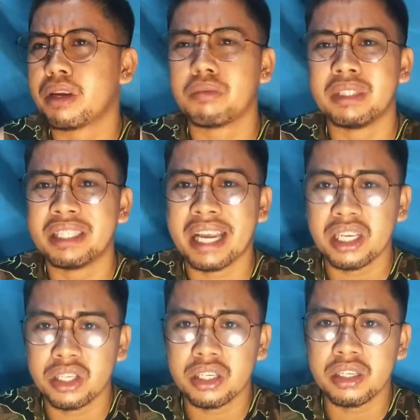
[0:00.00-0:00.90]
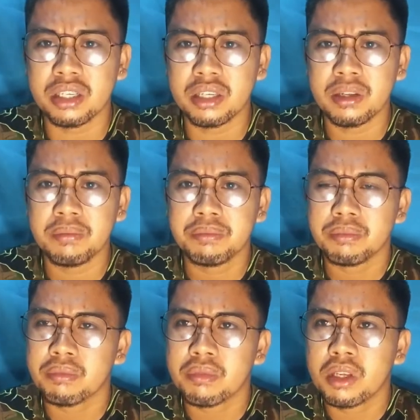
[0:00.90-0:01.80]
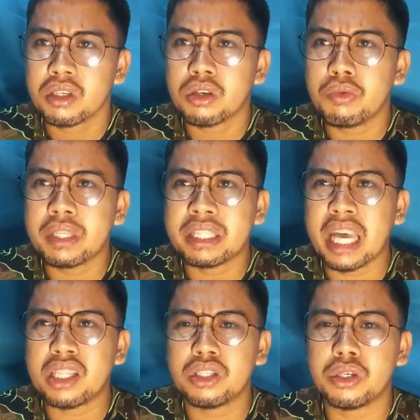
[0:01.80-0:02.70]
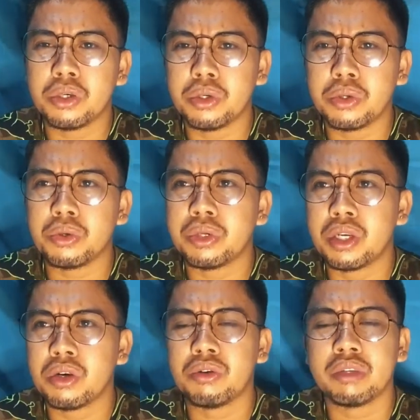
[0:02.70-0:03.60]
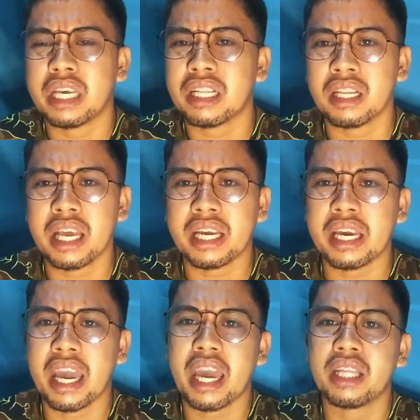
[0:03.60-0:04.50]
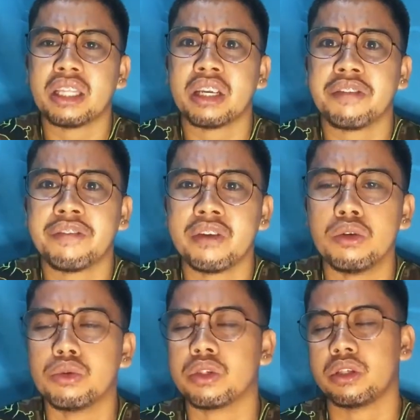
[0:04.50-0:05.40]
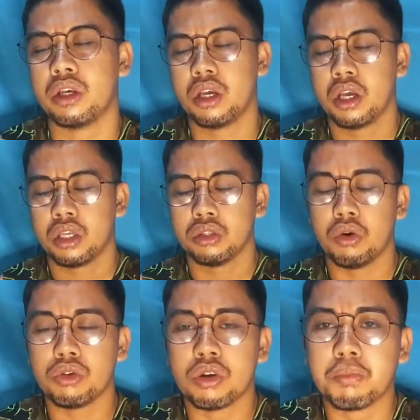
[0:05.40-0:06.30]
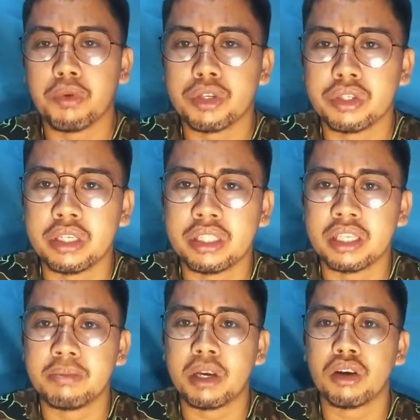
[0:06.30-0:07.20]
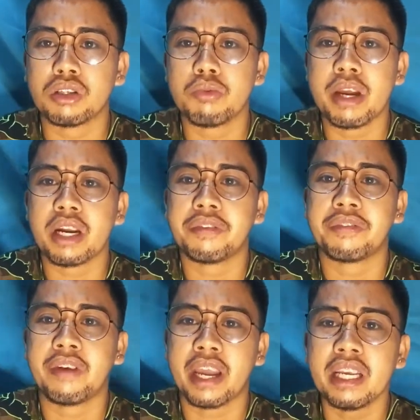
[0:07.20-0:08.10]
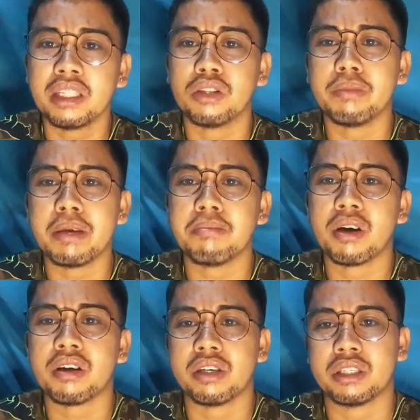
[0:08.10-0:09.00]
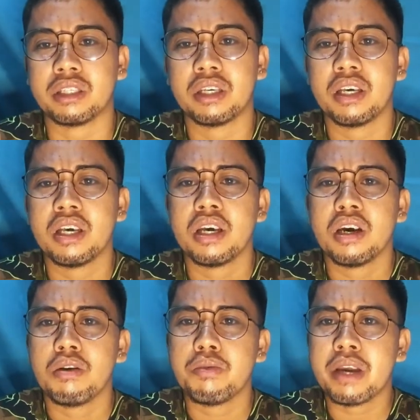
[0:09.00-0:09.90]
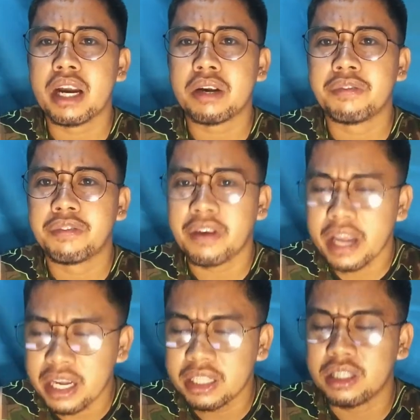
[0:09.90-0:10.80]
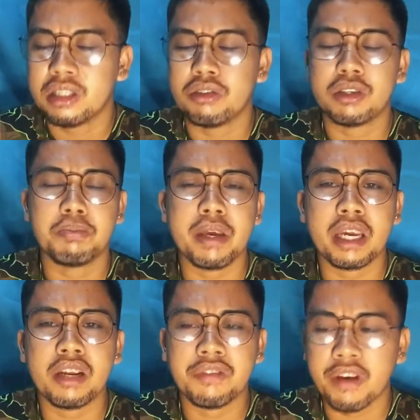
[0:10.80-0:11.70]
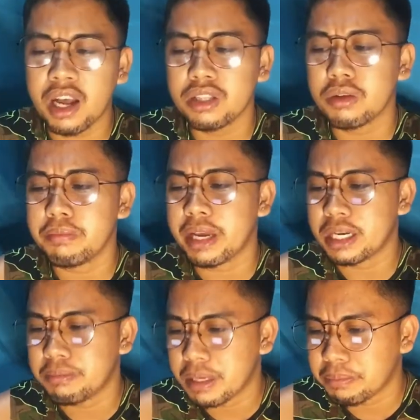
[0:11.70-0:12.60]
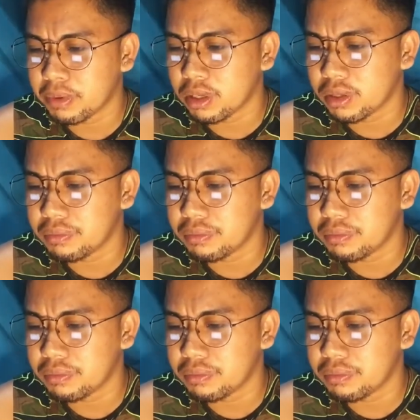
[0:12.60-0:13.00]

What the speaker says: recommendations, so we tend to neglect and refuse those opportunities because we are afraid to be embarrassed. We are afraid to speak in front of many people.